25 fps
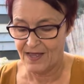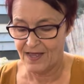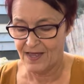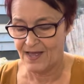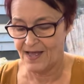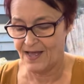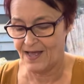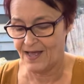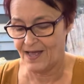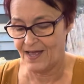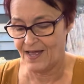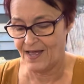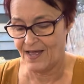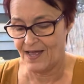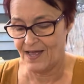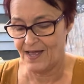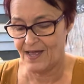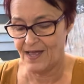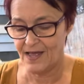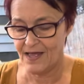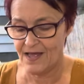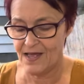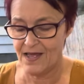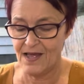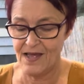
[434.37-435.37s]
Ha ha
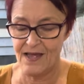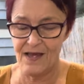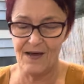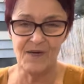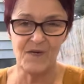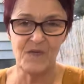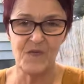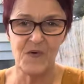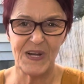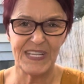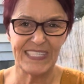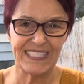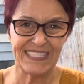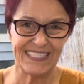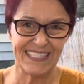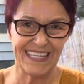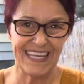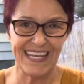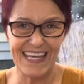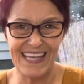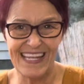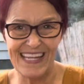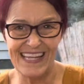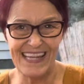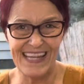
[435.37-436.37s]
ha, what's
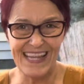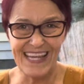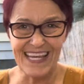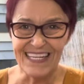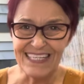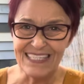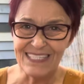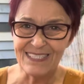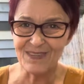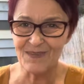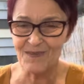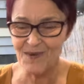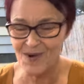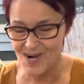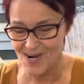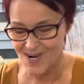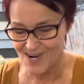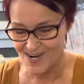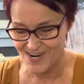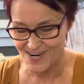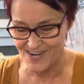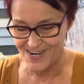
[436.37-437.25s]
in this one?